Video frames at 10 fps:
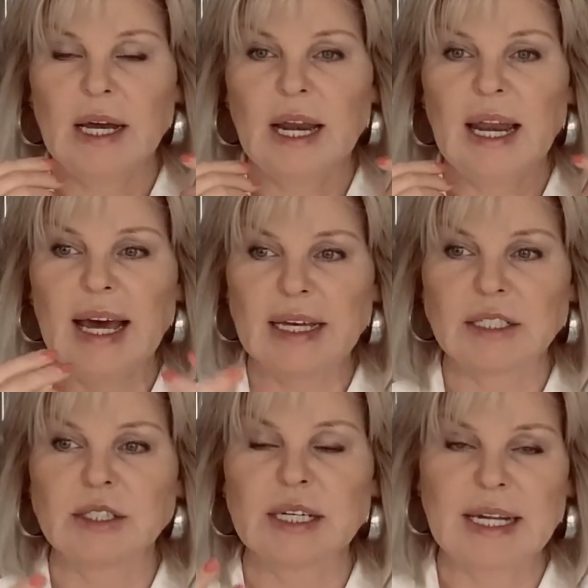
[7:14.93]
like
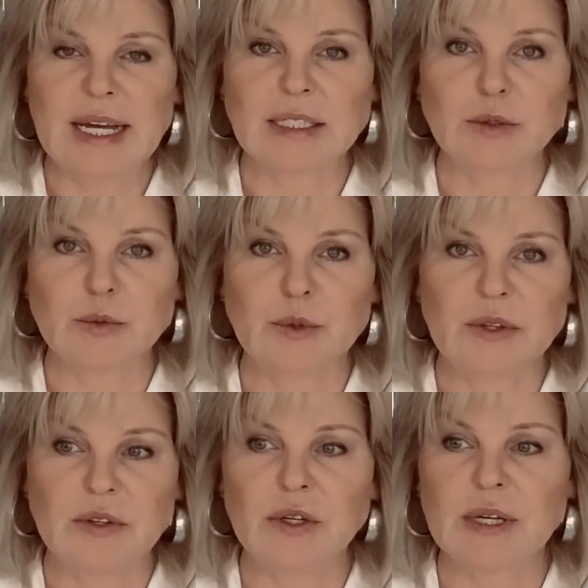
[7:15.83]
to connect
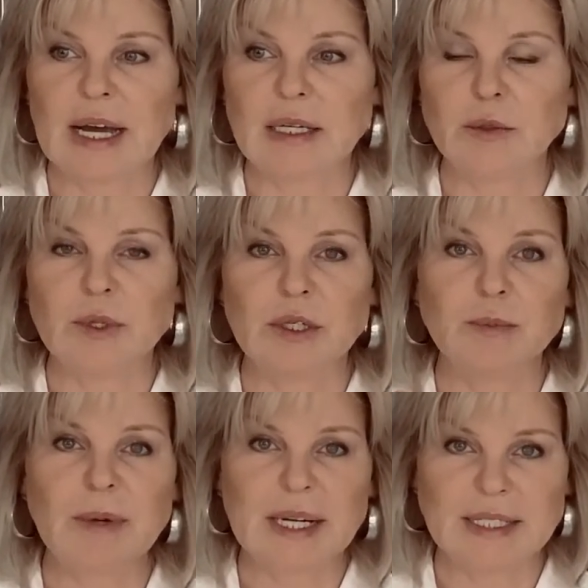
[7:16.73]
with your guide when you're
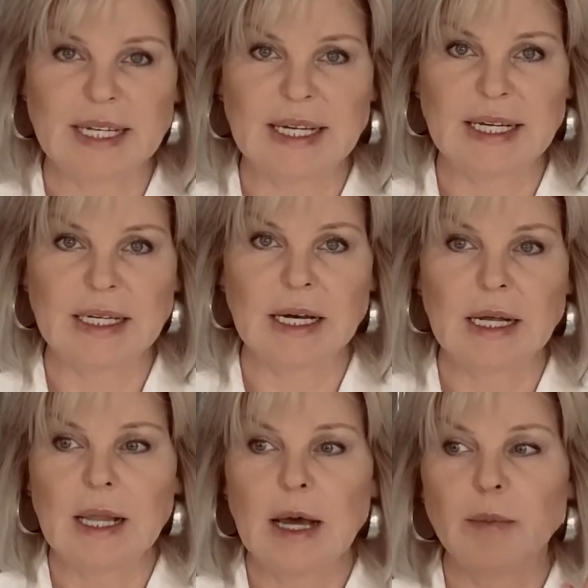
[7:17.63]
meditating,
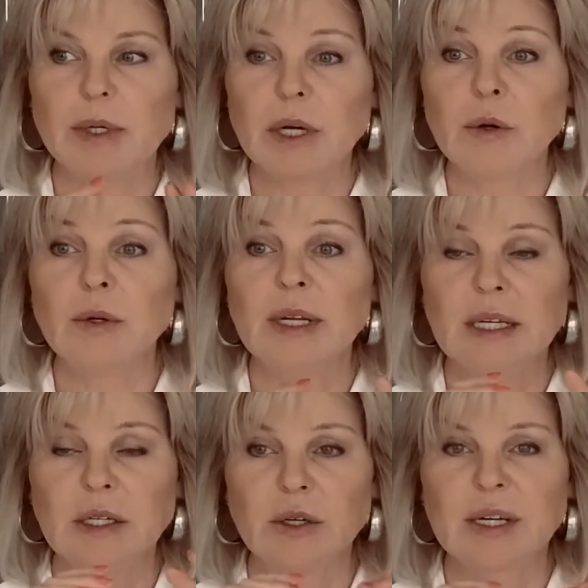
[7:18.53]
but
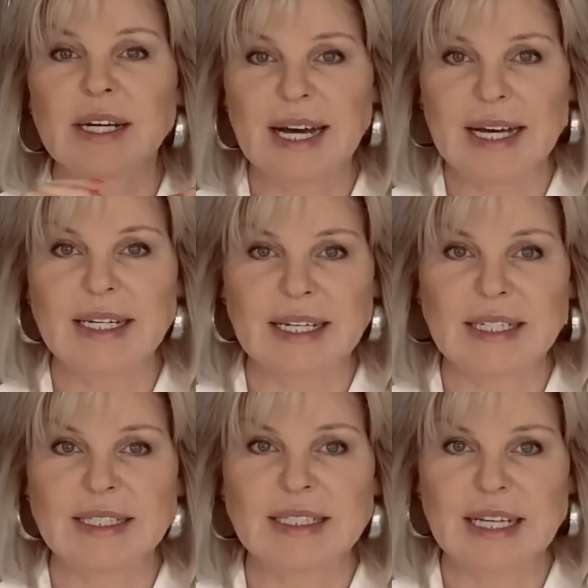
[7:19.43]
only your guide
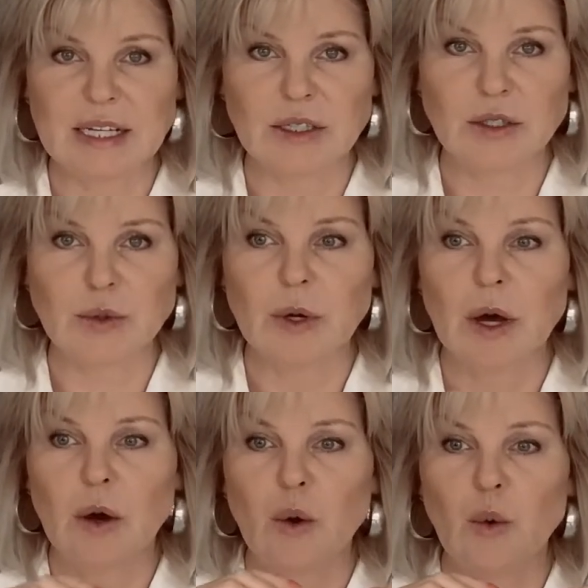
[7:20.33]
can tell you
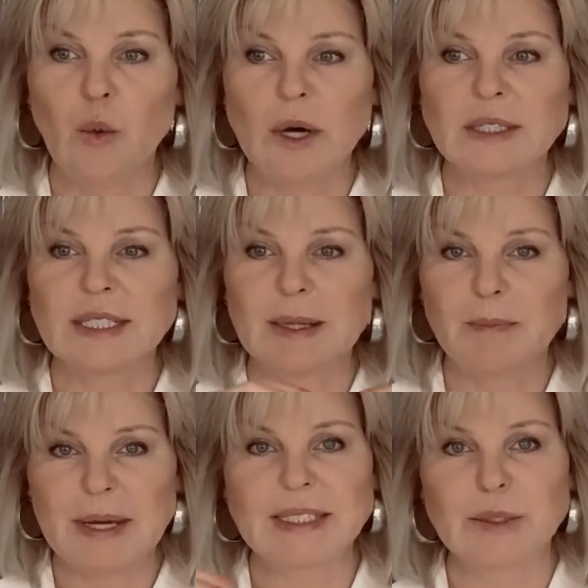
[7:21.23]
what's the
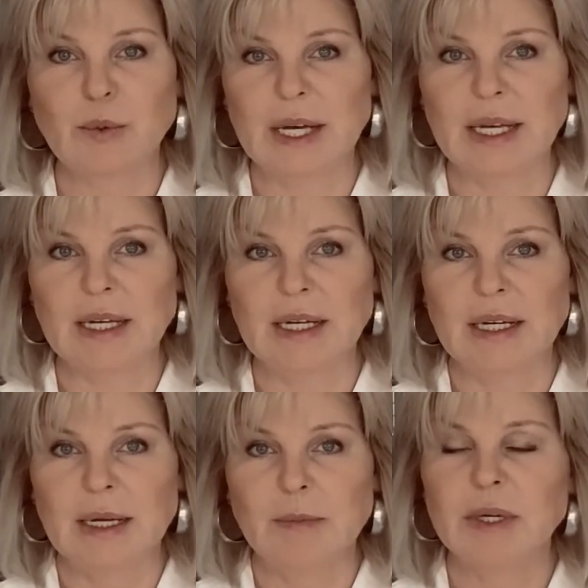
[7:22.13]
best way,
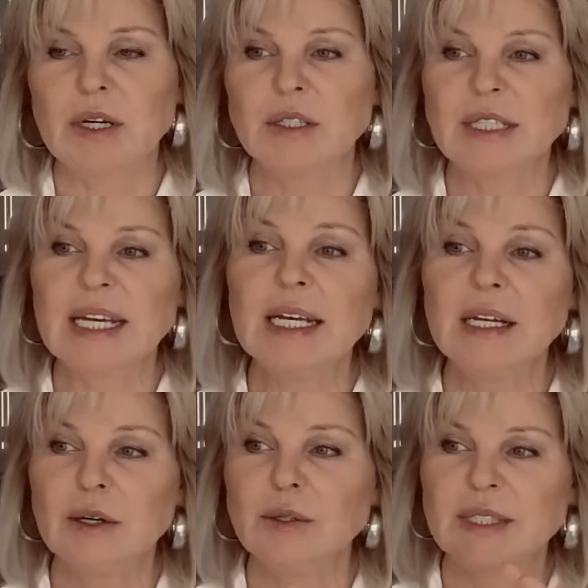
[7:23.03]
because he
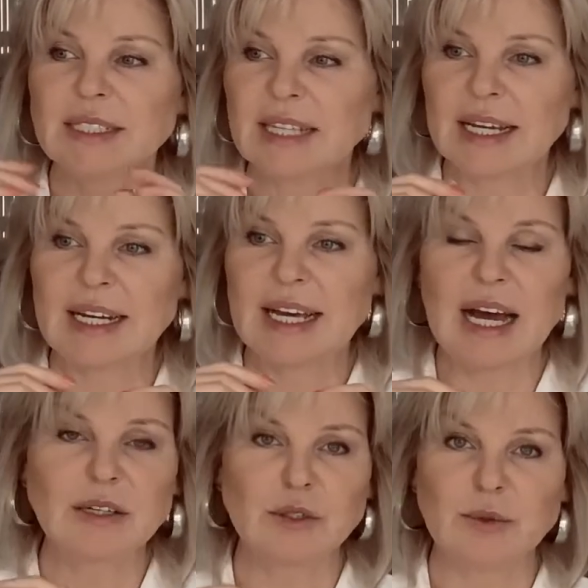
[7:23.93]
knows exactly
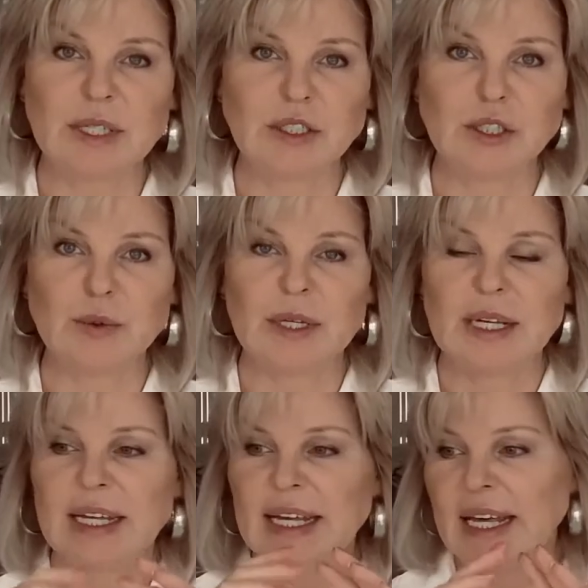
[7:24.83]
how to reach you.
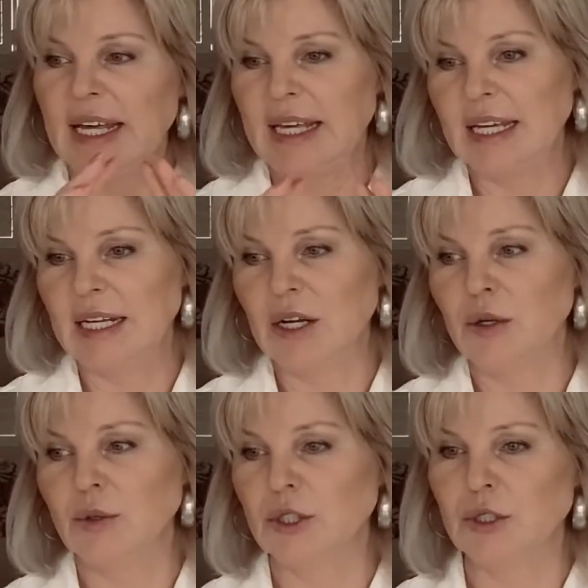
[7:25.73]
He
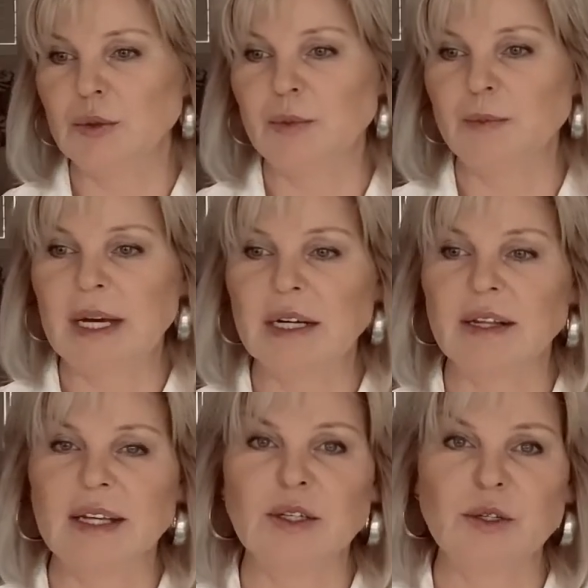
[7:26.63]
knows you better
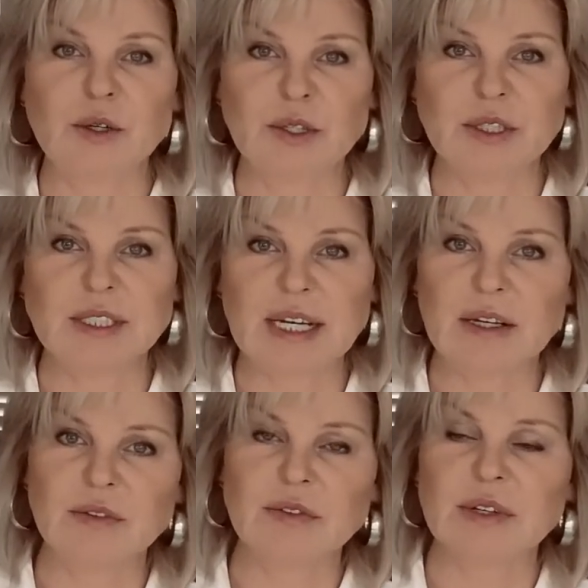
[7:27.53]
than you know
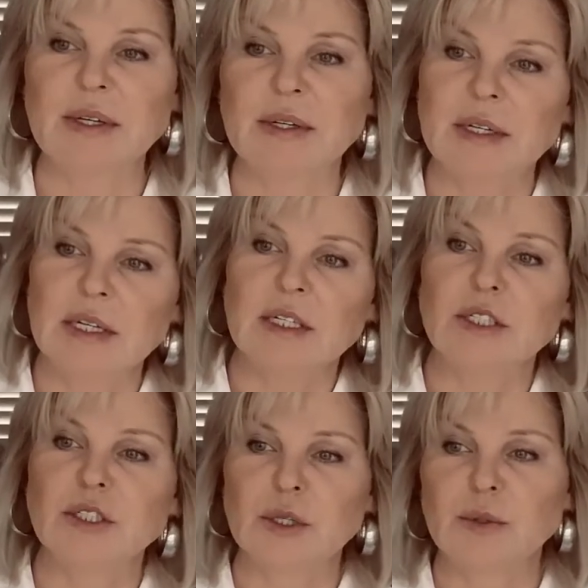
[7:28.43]
yourself.
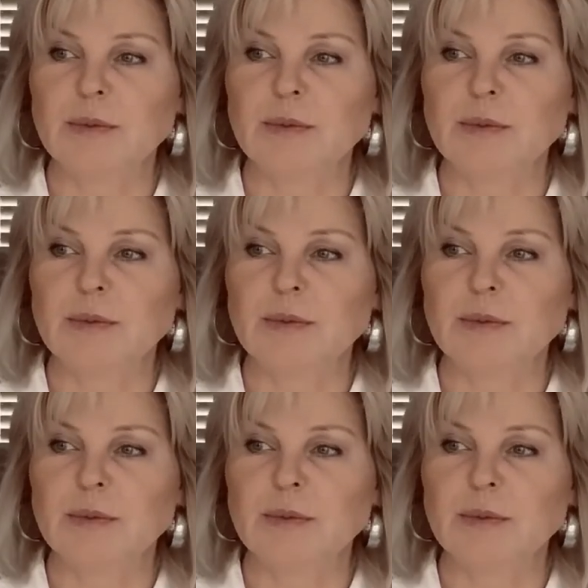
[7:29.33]
So